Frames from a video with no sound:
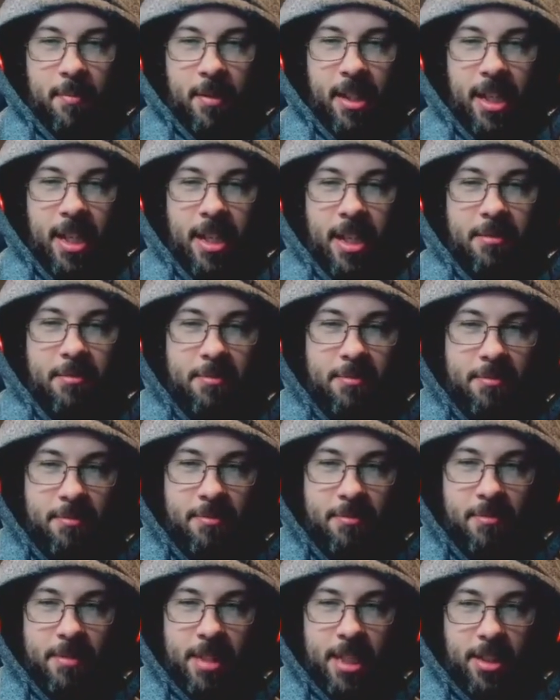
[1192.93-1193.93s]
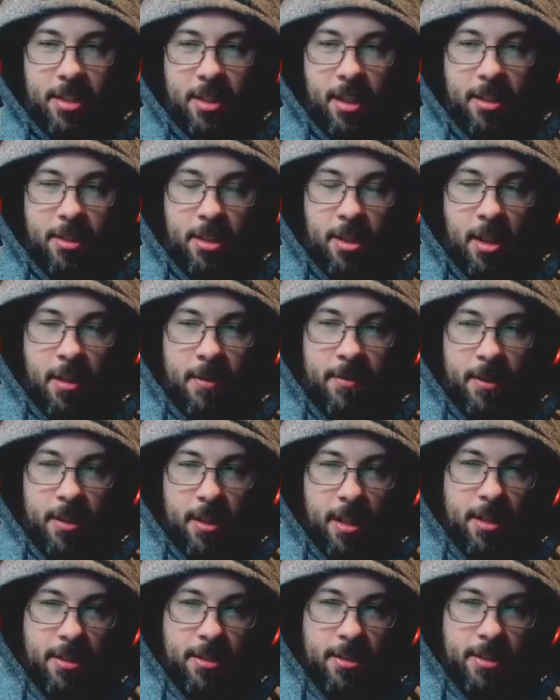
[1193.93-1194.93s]
Yeah. I should go for
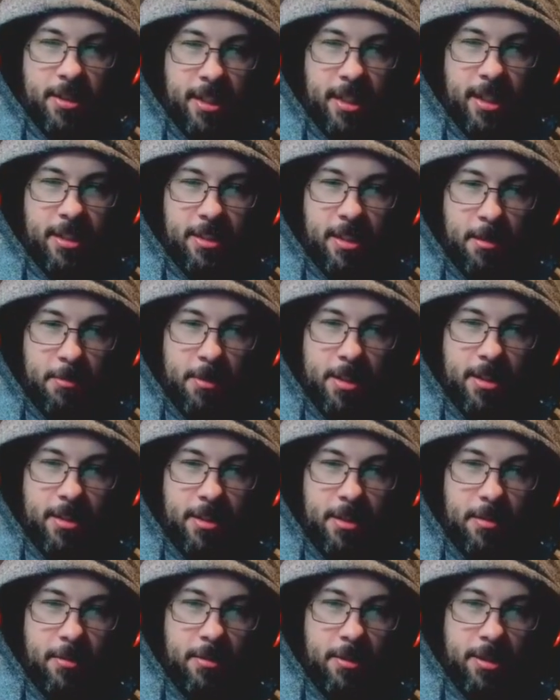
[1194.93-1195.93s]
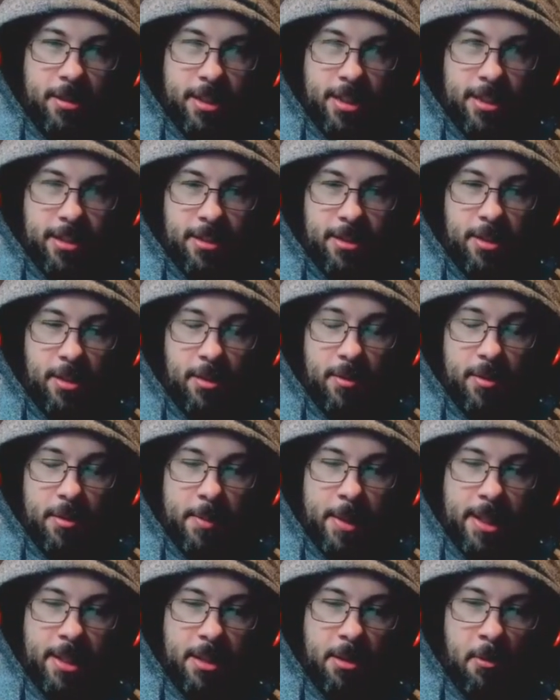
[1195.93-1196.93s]
casting next time they do season 2 of The
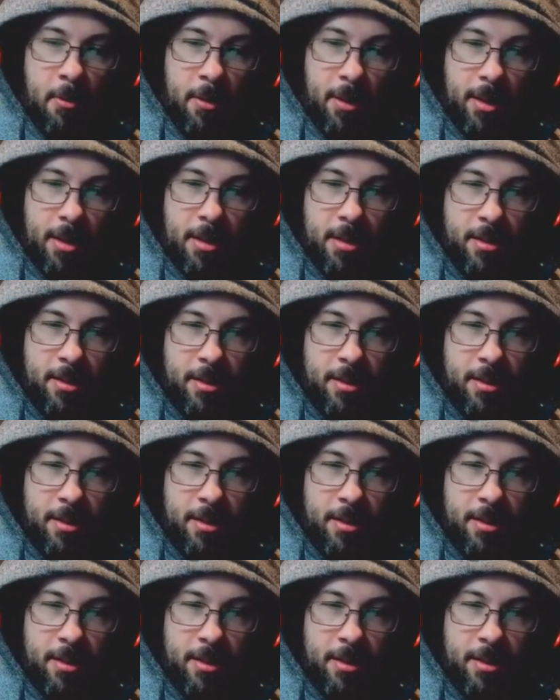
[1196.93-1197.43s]
Mandalorian.